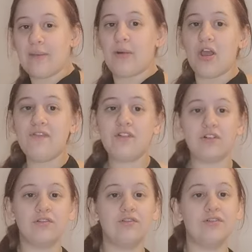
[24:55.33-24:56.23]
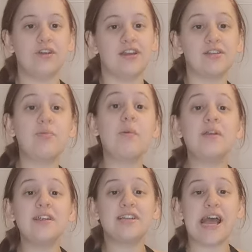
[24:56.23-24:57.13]
yeah, but overall, nice. I probably
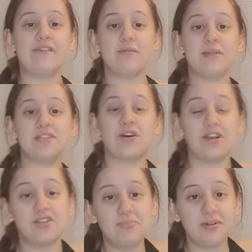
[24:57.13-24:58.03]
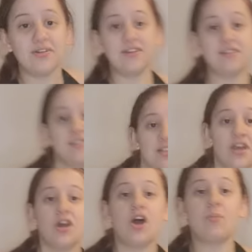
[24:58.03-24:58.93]
don't need to have them this high, to be honest.
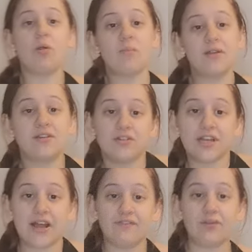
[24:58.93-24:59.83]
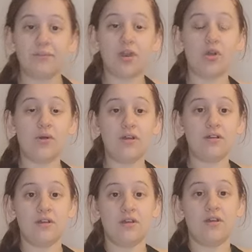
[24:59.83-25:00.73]
I probably could have them lower,
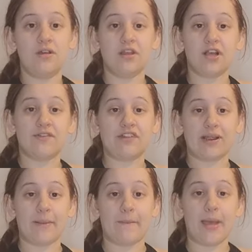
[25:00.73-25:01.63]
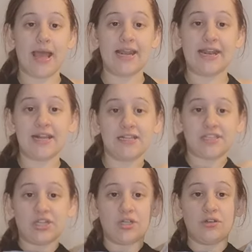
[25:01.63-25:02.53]
like a freaking belly
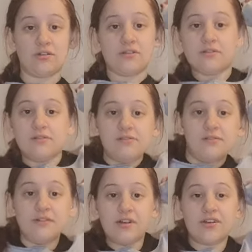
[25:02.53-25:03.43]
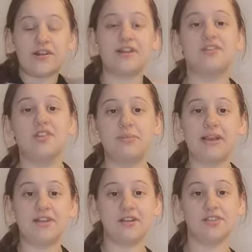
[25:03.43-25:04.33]
dancer. I don't know how to do the
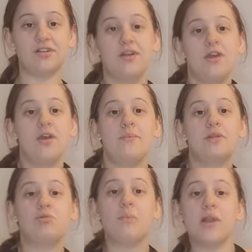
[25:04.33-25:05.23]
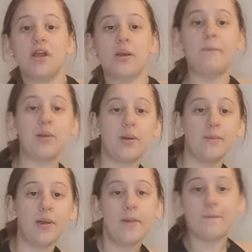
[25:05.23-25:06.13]
belly dancing, but it's probably like a
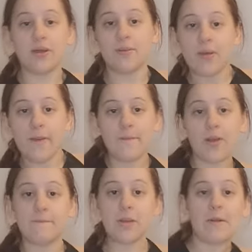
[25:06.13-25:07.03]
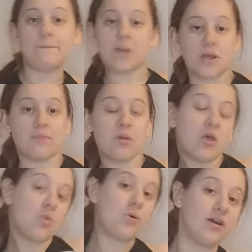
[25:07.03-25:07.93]
bum, bum, bum, bum, bum.
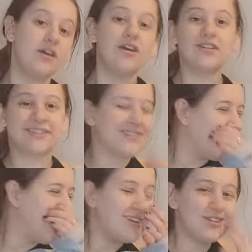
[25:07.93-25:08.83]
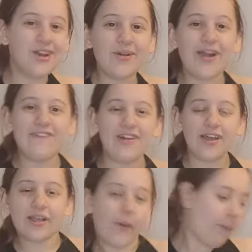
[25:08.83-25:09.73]
One. Do you know what I feel
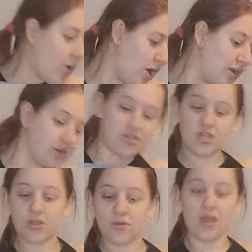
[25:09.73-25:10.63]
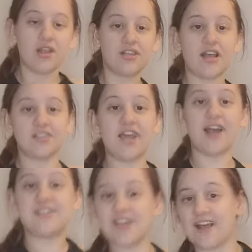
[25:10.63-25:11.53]
like? One, two, cha, cha,
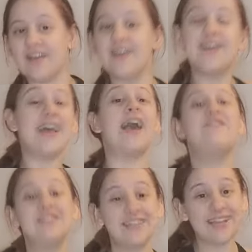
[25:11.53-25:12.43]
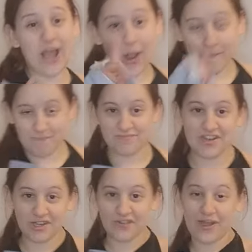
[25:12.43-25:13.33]
cha. Have you seen that
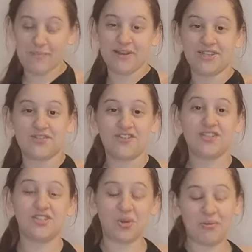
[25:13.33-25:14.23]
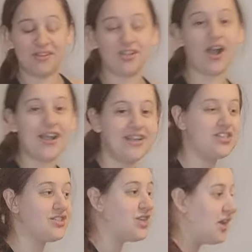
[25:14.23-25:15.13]
video of that police officer stopping the guy and
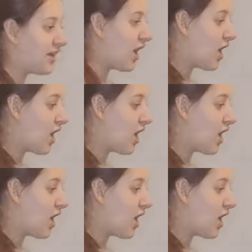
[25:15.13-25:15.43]
he's just like,